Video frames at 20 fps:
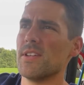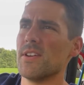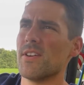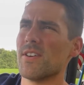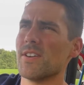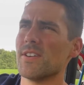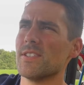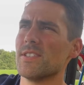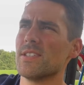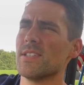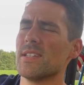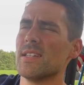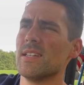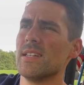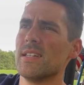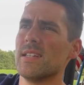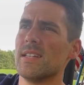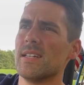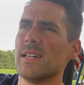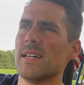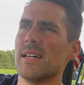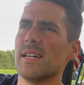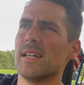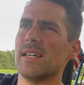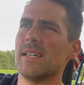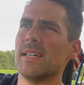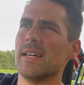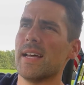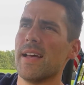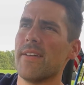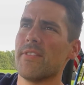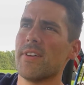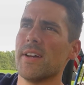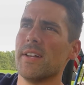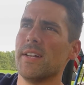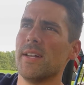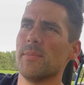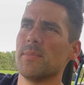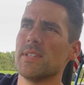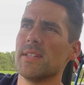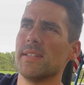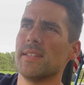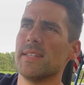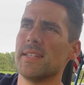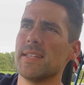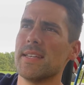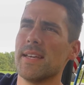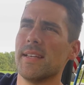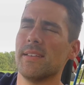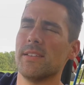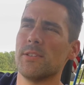yards. Uh, I uh, haven't gotten up to the thing yet.